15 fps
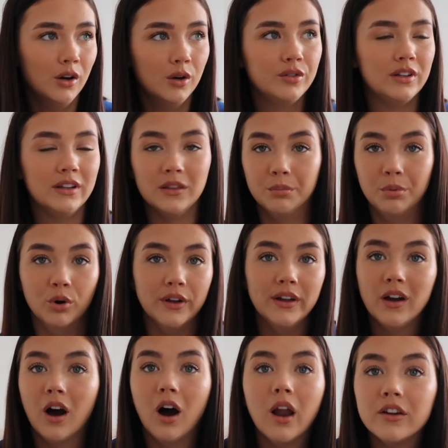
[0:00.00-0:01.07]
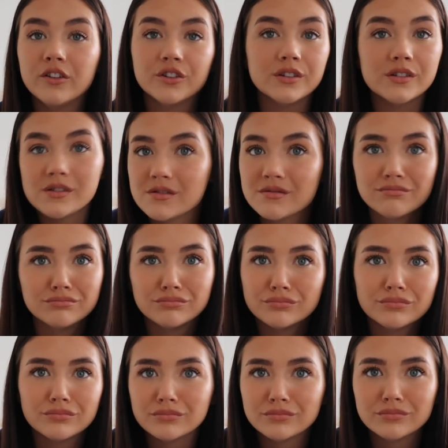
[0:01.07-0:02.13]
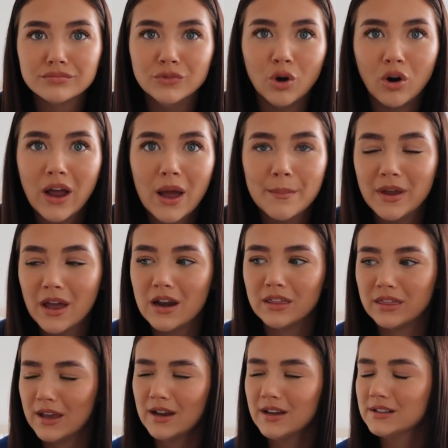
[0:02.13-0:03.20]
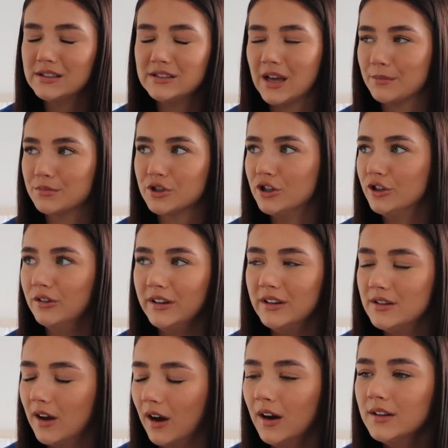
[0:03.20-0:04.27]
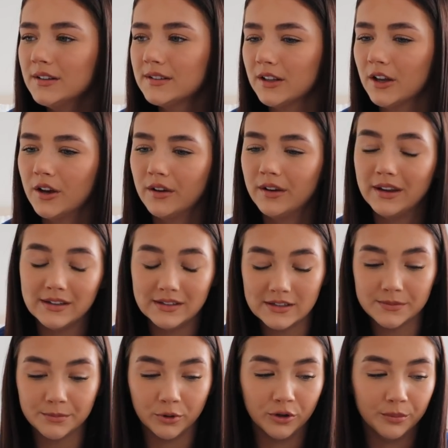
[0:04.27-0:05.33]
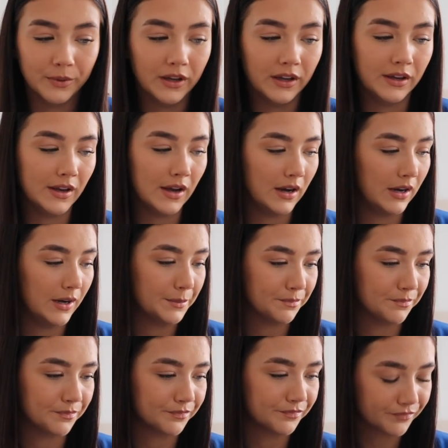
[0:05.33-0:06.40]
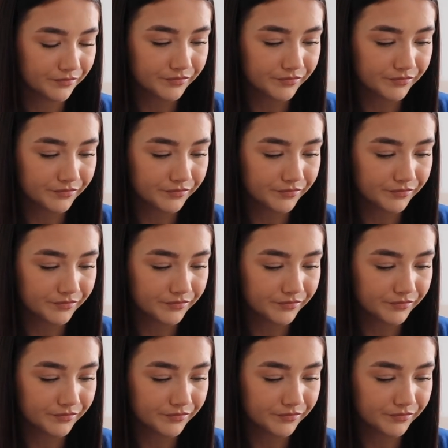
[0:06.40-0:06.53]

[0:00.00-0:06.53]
Obviously, the boy can't just not get me anything because he's absolutely nuts. So he did spoil me and